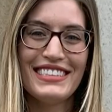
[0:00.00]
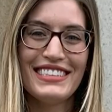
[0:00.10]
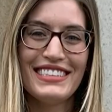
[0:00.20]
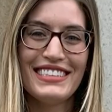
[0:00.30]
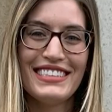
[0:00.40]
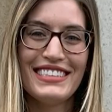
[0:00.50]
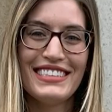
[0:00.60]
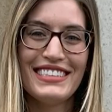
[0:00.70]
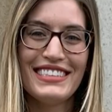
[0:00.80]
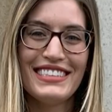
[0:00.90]

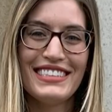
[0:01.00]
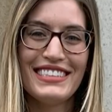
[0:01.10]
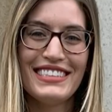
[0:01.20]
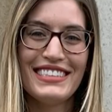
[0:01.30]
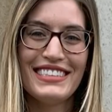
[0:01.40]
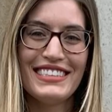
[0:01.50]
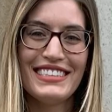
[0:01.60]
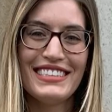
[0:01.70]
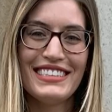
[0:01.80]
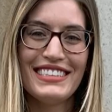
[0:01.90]

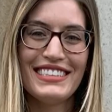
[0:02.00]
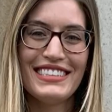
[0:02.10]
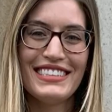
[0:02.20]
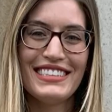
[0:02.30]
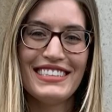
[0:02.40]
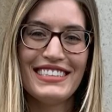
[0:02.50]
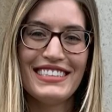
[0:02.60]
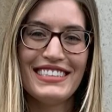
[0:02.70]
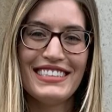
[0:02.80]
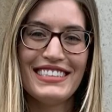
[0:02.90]

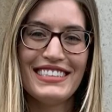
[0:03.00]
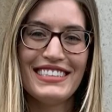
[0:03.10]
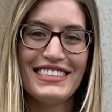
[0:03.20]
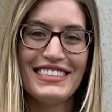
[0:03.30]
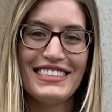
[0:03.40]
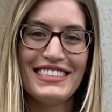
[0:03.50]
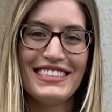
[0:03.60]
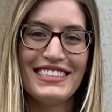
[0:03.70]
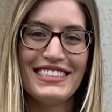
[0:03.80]
(no one is talking)